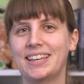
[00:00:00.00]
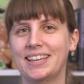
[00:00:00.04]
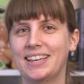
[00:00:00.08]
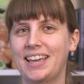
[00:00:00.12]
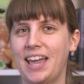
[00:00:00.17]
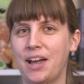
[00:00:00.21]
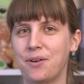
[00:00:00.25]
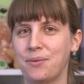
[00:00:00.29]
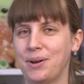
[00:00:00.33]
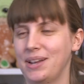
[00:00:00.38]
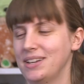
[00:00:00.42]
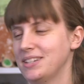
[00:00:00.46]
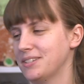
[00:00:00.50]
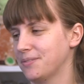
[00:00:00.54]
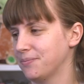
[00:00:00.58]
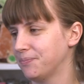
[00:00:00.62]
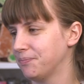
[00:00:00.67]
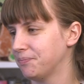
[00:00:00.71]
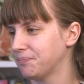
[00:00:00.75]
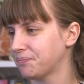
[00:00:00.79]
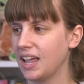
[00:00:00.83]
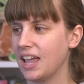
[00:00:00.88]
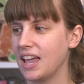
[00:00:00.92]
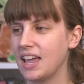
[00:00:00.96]
can't wait.
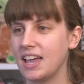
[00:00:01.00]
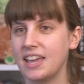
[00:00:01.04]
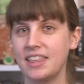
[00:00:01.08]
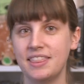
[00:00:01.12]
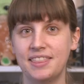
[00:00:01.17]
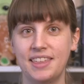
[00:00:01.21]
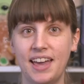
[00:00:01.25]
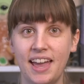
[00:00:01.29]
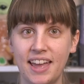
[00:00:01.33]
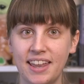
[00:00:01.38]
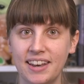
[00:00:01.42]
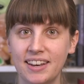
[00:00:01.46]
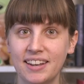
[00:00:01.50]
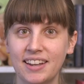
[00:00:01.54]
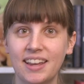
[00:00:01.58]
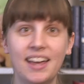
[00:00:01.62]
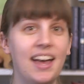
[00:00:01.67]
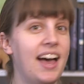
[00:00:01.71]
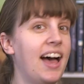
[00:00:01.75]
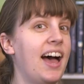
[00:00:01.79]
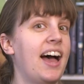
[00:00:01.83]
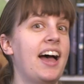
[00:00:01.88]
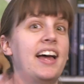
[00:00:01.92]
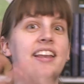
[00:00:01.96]
Then
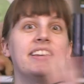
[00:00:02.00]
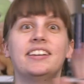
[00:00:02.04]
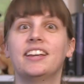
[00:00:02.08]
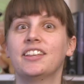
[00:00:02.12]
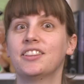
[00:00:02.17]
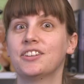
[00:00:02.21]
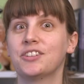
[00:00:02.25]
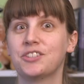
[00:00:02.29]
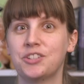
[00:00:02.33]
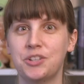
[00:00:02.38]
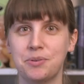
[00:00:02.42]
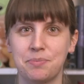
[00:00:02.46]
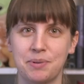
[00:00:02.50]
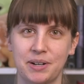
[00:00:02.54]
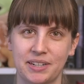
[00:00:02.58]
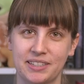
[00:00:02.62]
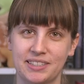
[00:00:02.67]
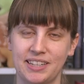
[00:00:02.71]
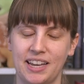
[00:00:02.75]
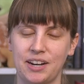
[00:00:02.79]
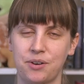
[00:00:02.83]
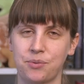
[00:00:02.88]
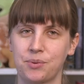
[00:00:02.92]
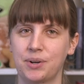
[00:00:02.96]
another super
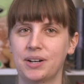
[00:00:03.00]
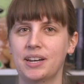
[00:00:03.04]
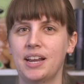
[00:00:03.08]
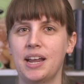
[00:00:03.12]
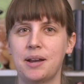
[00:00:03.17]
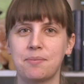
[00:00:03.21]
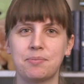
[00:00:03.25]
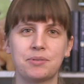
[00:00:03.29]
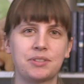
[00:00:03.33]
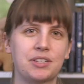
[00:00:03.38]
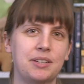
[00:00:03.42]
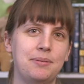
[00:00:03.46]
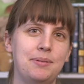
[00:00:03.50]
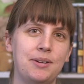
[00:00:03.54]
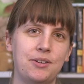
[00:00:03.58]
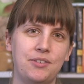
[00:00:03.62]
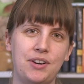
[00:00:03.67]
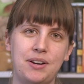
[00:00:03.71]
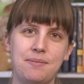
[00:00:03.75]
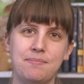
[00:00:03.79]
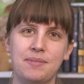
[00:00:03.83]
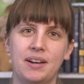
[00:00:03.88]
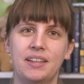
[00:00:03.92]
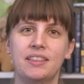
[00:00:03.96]
excited one. April's going to be a
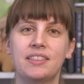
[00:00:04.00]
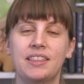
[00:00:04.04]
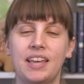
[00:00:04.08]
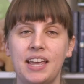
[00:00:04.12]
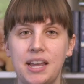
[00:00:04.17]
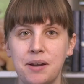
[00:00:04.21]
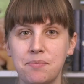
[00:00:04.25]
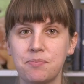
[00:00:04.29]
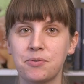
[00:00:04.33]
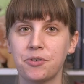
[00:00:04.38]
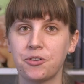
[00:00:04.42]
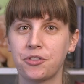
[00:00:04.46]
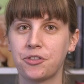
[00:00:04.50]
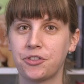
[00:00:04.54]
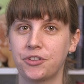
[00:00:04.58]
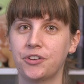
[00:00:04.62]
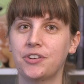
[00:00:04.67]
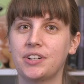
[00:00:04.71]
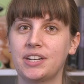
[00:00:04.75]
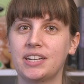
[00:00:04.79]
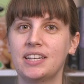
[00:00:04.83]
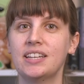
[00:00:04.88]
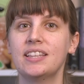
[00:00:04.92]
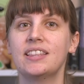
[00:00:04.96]
great month. April
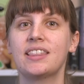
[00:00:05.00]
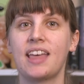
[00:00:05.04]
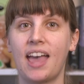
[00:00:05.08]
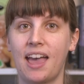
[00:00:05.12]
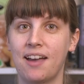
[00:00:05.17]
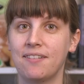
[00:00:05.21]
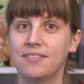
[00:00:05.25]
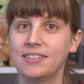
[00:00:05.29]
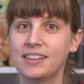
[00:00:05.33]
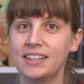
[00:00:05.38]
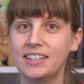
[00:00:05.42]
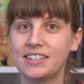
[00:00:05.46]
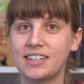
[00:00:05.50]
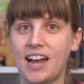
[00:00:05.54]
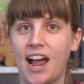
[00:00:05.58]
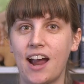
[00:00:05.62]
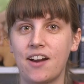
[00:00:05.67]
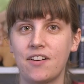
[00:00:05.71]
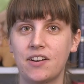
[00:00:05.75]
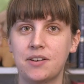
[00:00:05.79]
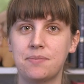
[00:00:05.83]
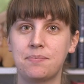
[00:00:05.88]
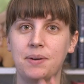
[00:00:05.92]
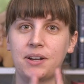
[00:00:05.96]
30th, Heavenly
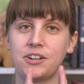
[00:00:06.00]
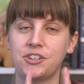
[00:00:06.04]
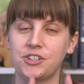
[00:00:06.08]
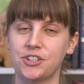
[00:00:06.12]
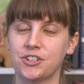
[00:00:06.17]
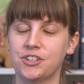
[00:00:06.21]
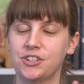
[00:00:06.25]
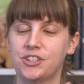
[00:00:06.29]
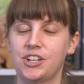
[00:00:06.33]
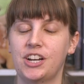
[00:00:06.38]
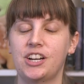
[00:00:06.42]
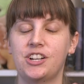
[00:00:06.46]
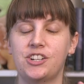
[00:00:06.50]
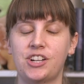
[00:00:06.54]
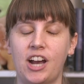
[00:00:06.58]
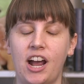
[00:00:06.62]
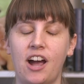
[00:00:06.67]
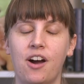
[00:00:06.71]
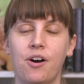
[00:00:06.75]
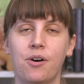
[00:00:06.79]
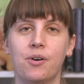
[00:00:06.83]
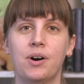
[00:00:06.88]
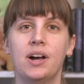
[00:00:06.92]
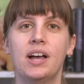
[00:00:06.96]
Tyrant by Xiran
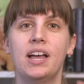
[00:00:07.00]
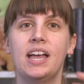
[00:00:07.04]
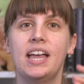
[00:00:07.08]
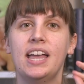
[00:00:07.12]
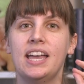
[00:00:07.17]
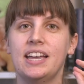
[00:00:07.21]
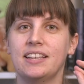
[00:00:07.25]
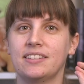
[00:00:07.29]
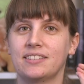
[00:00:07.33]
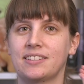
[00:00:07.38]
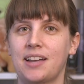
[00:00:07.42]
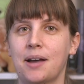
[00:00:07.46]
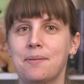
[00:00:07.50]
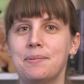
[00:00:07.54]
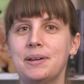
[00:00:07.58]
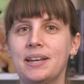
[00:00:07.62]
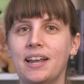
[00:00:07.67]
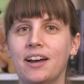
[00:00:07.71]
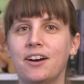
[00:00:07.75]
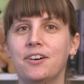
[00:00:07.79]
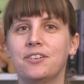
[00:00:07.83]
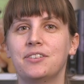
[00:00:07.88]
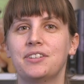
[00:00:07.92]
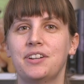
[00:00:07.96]
Zhao is coming
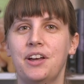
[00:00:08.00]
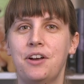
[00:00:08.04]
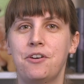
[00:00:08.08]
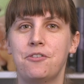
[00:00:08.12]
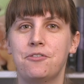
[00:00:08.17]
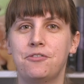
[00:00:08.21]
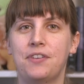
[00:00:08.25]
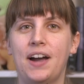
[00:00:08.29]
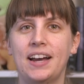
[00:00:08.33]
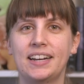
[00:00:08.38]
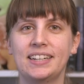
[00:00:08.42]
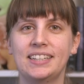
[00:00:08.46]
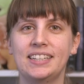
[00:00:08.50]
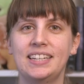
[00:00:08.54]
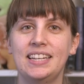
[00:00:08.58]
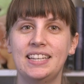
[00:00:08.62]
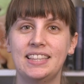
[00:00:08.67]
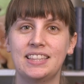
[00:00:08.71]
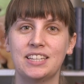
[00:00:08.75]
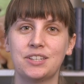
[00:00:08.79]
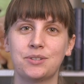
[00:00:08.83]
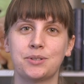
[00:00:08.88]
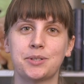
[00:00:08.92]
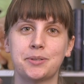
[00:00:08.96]
out. Finally,
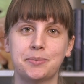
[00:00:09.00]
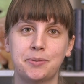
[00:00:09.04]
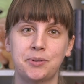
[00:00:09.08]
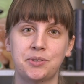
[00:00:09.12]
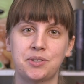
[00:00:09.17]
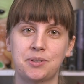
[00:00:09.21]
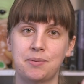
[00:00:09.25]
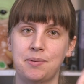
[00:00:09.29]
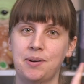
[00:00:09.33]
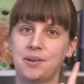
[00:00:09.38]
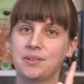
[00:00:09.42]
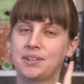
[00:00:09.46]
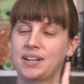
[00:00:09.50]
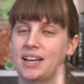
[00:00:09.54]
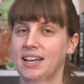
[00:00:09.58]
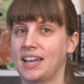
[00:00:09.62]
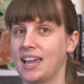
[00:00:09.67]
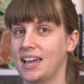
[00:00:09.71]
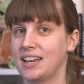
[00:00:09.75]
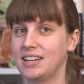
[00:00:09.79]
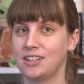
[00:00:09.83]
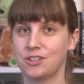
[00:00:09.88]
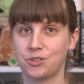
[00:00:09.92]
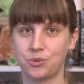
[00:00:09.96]
this was supposed to come out
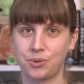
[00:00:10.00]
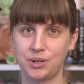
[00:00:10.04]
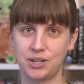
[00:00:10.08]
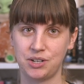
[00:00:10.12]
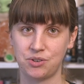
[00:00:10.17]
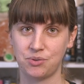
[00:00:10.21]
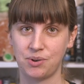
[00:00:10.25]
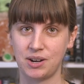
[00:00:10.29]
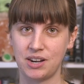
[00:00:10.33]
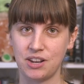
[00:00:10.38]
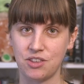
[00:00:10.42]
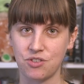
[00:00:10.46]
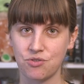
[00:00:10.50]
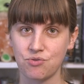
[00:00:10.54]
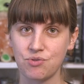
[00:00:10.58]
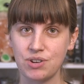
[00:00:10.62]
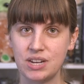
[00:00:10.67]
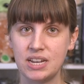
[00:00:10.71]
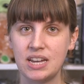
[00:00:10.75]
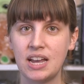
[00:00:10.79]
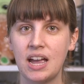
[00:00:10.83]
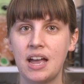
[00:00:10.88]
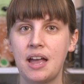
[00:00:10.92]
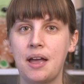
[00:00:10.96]
again in
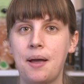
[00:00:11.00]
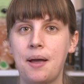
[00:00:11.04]
2023,